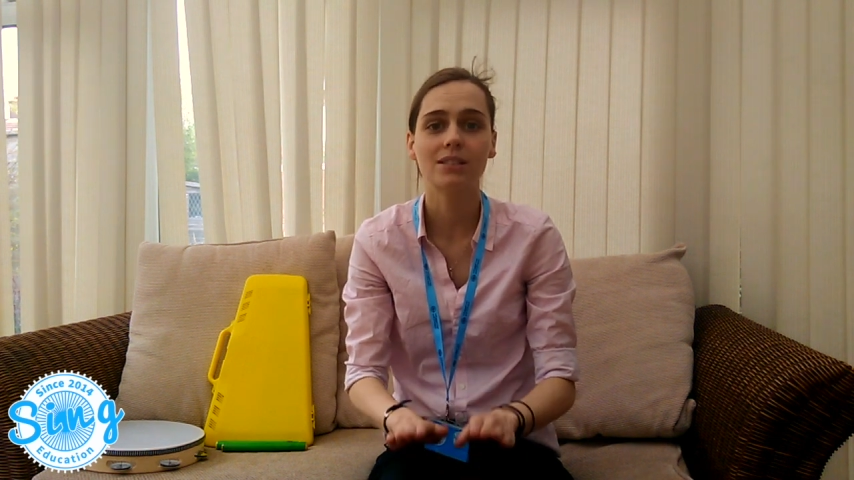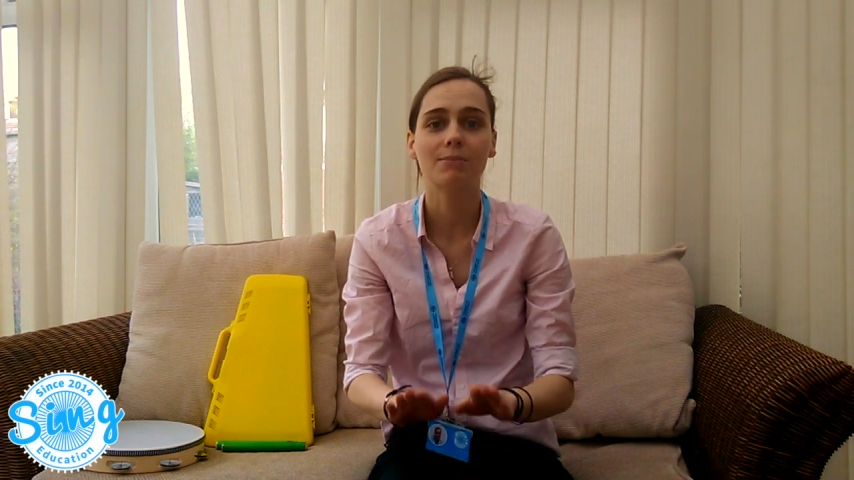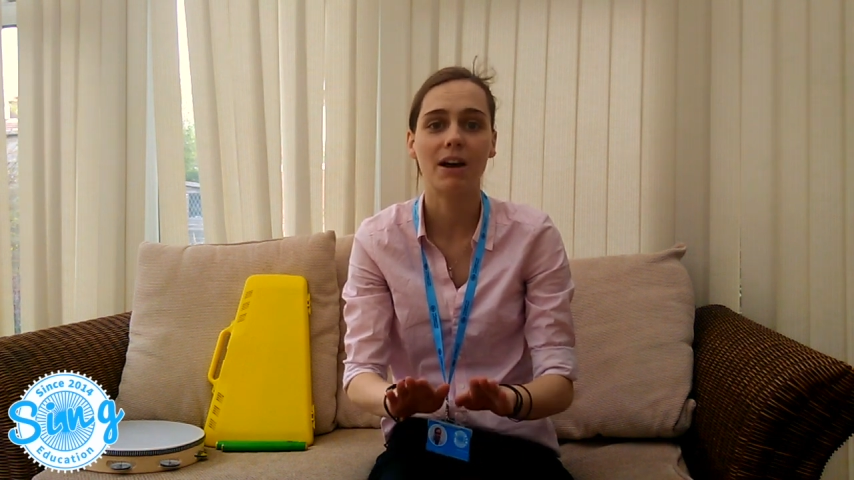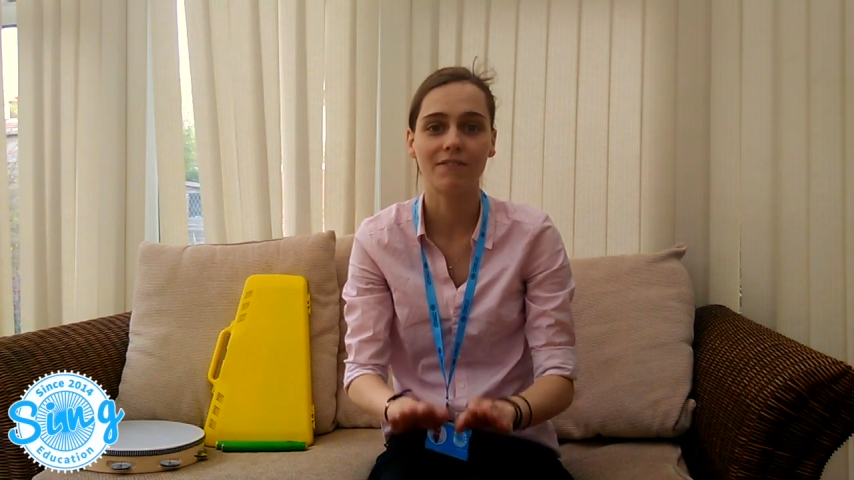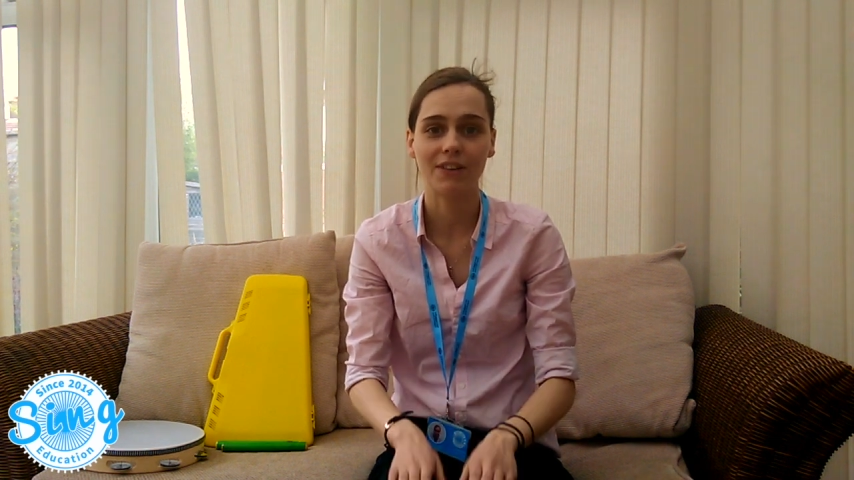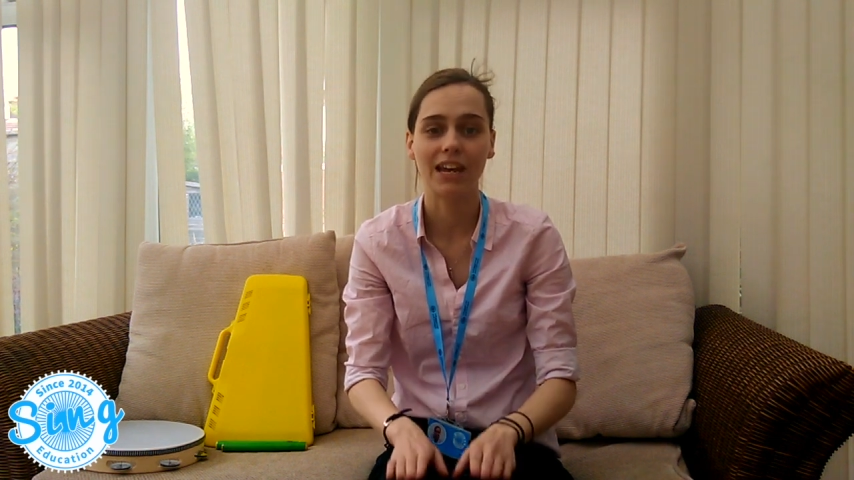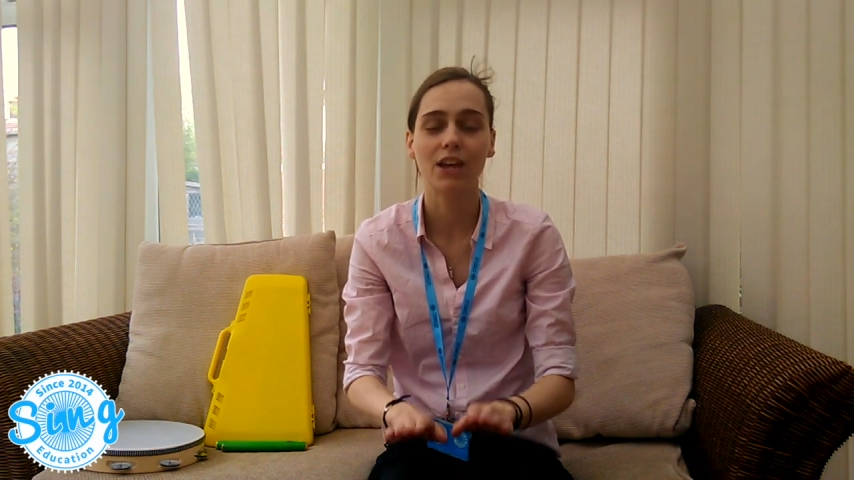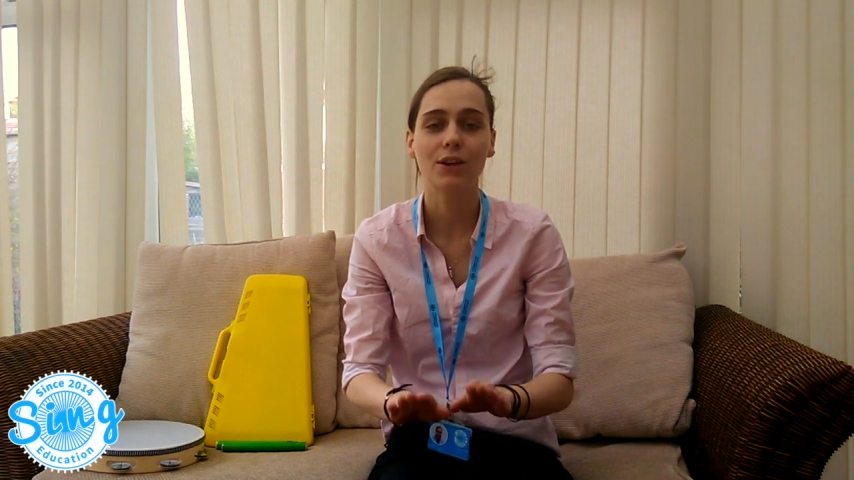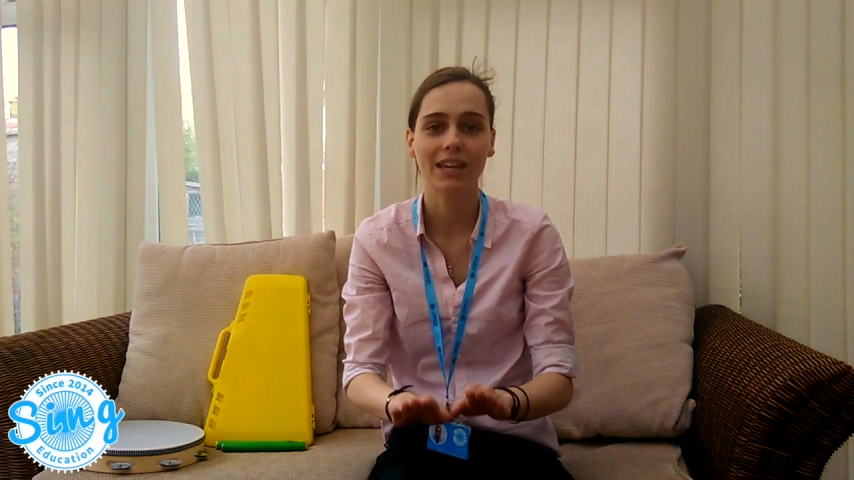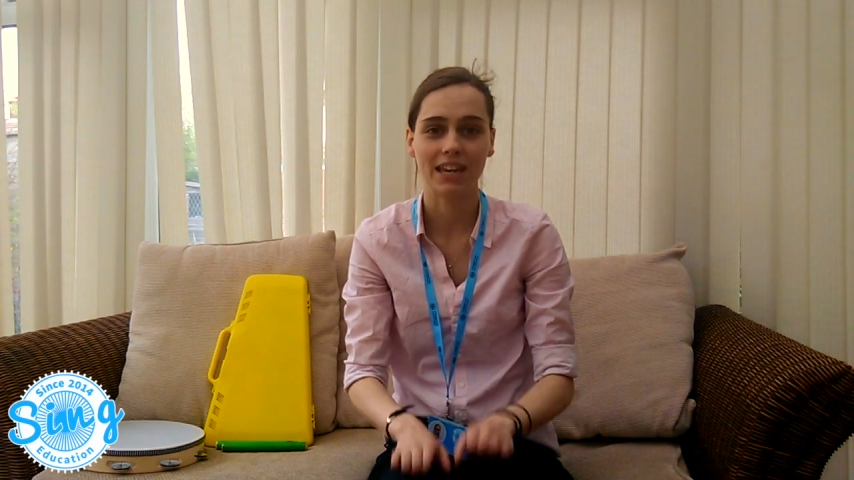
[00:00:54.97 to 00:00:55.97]
smart
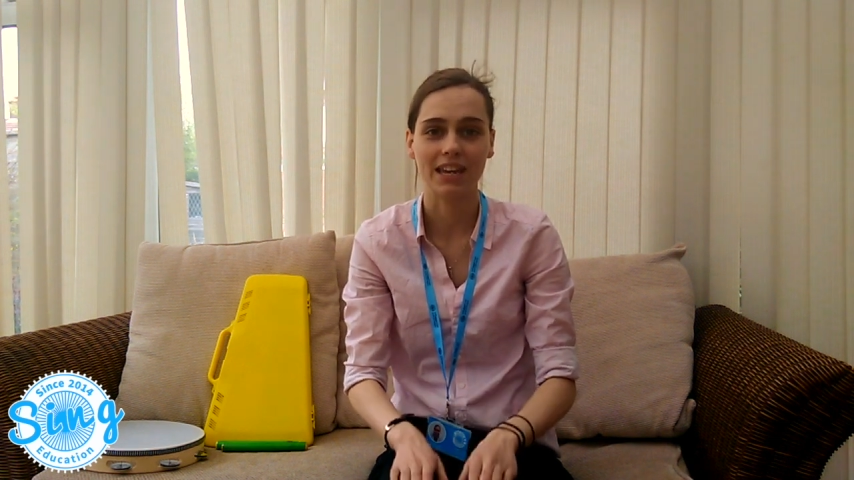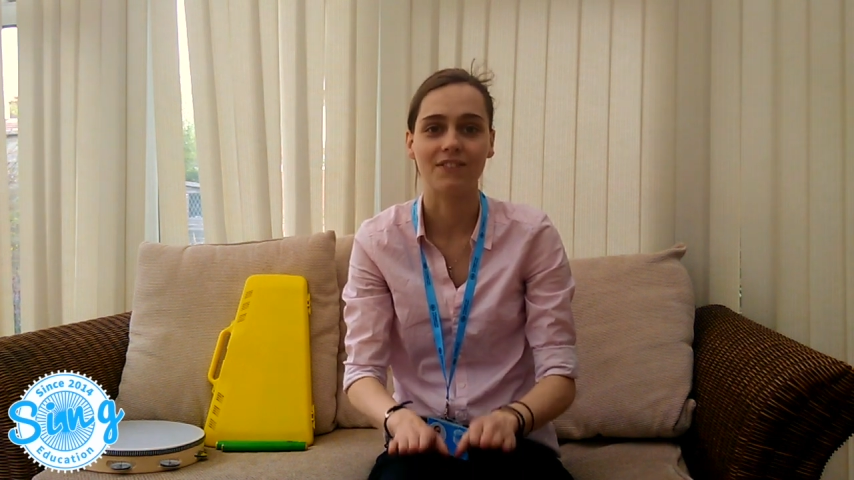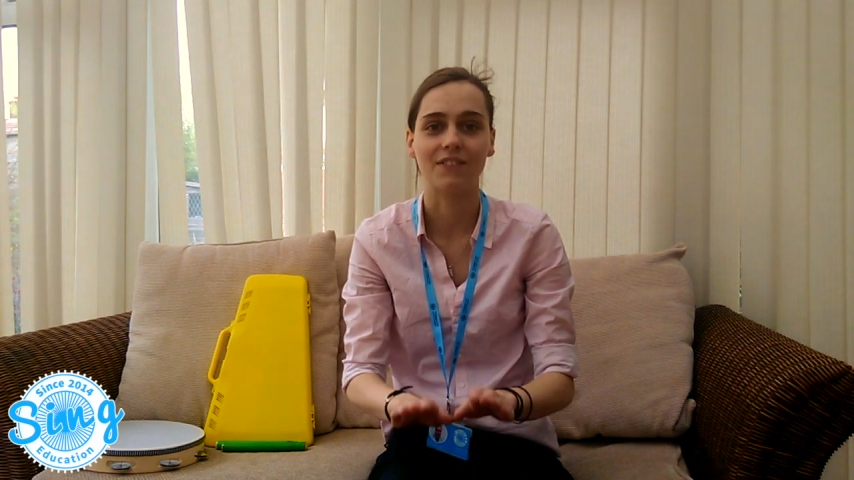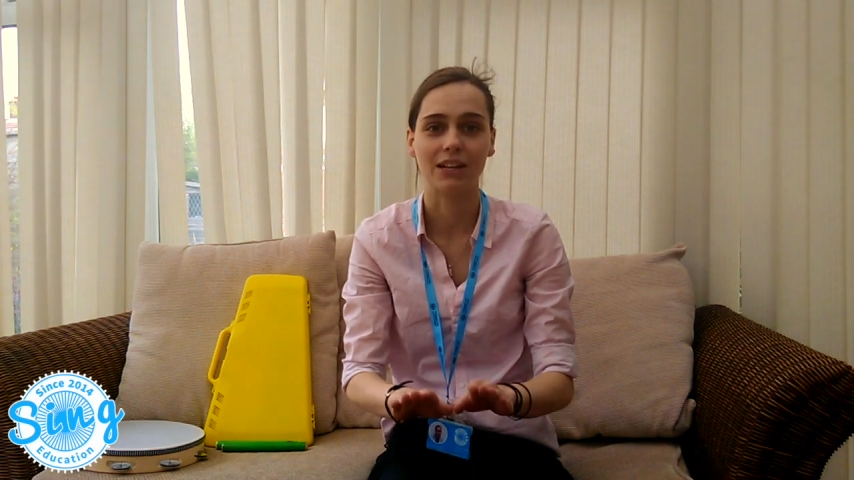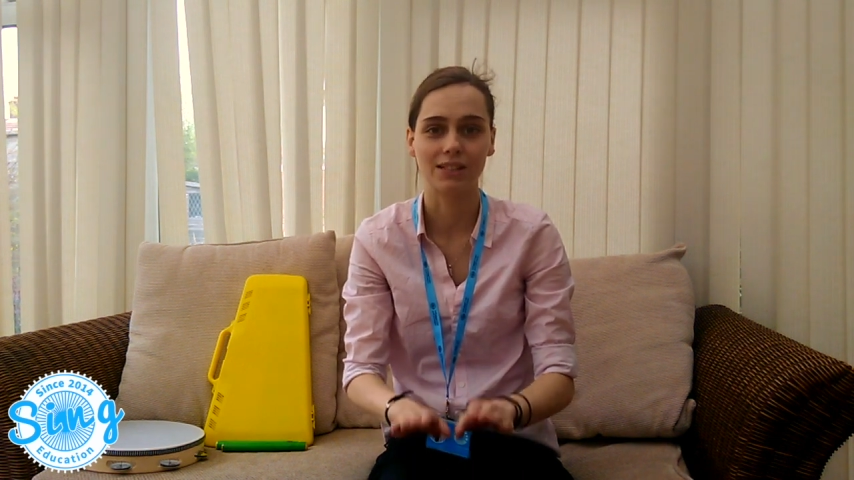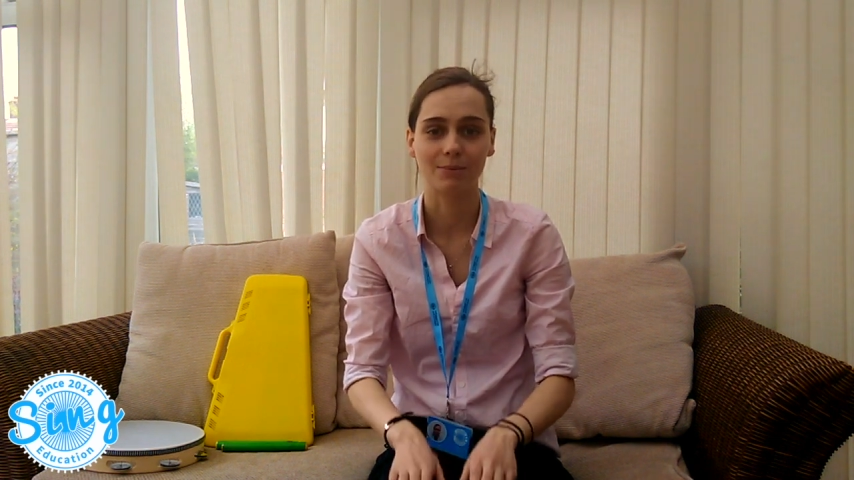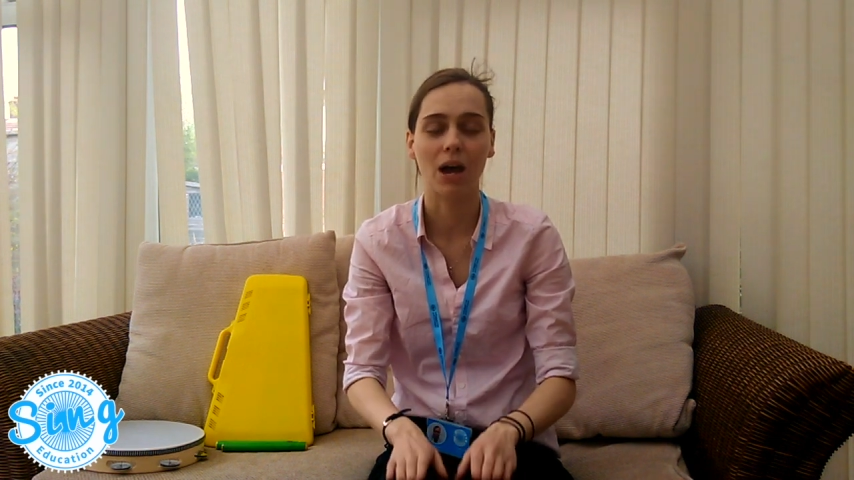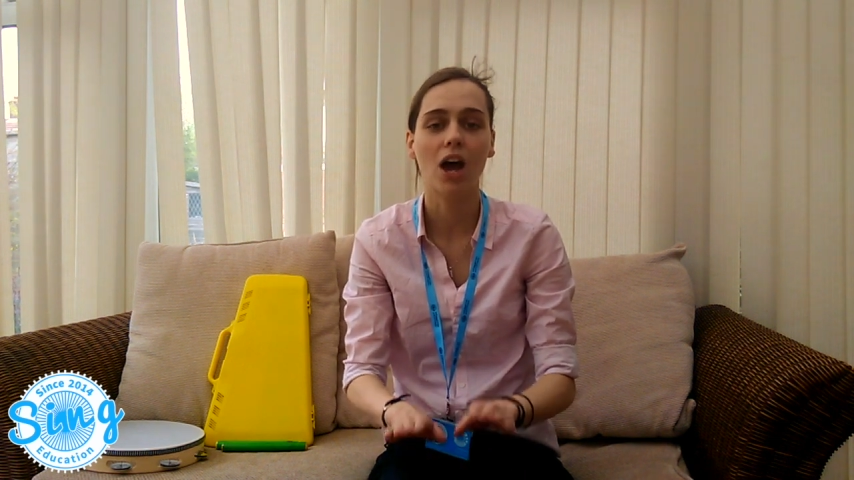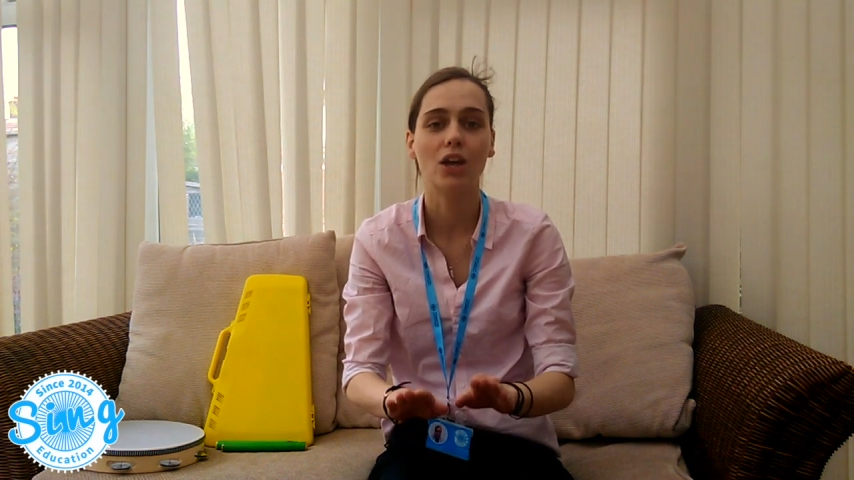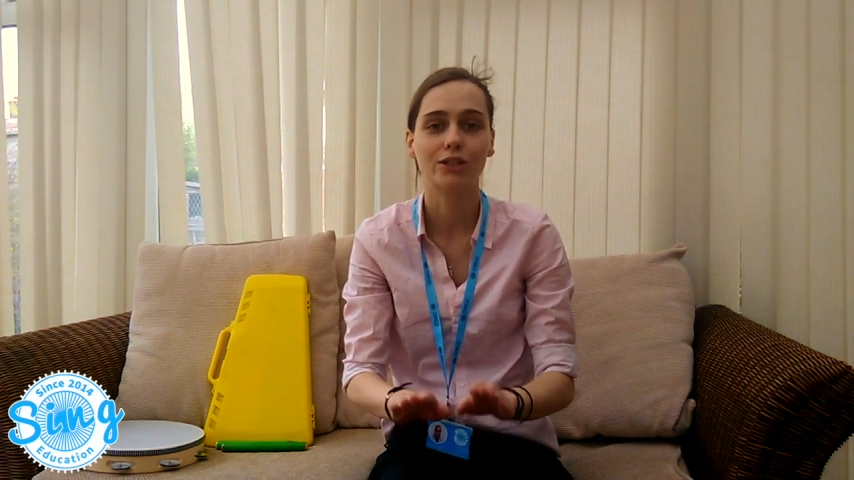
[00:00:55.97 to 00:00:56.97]
fellow, he felt
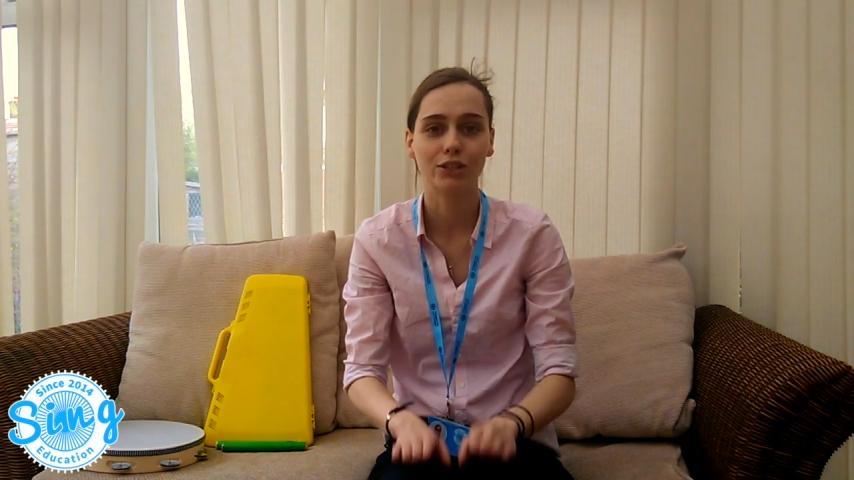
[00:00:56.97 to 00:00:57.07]
smart.